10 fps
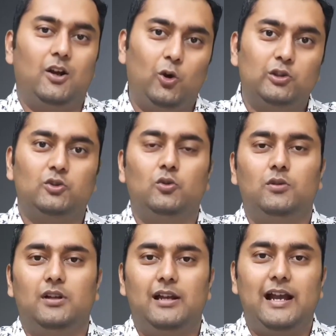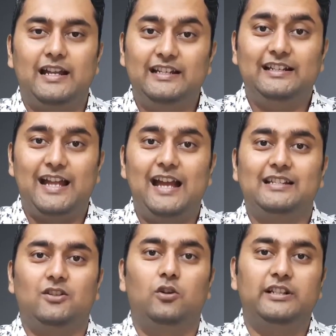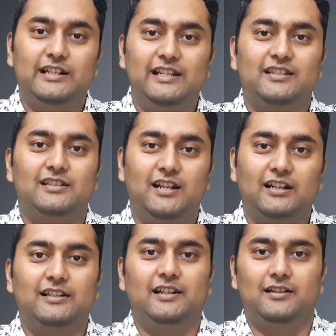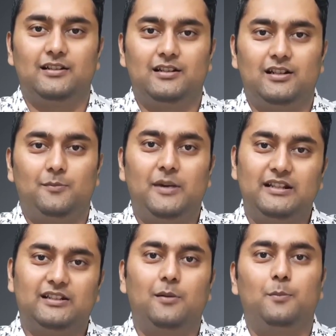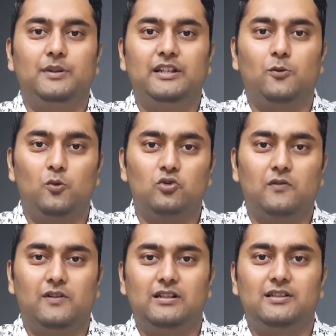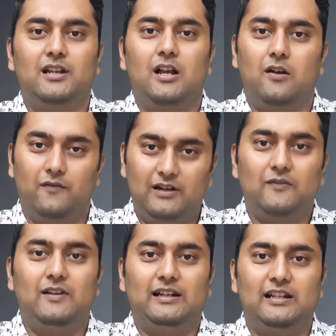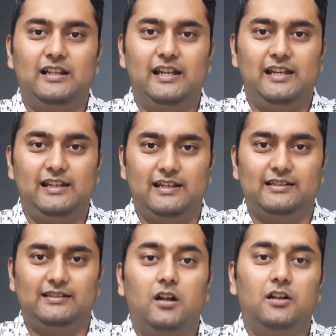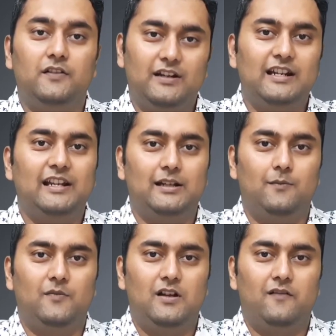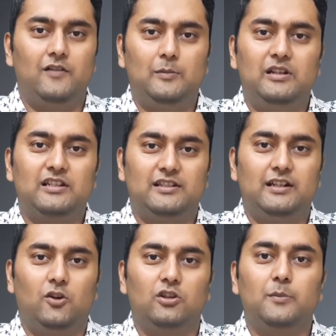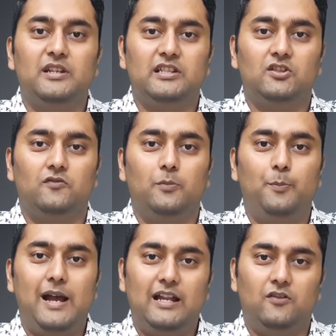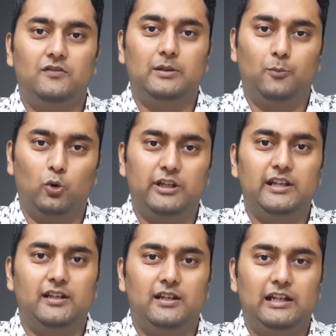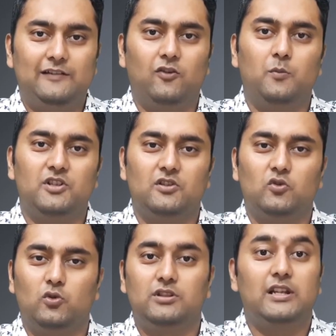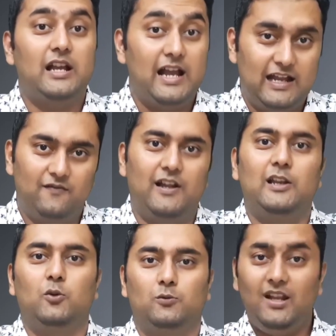Also, any tax or TDS deducted by the company or mutual funds will reflect in the AIS. Dividend income will be listed on the basis of the PAN of the reportee, information source and value.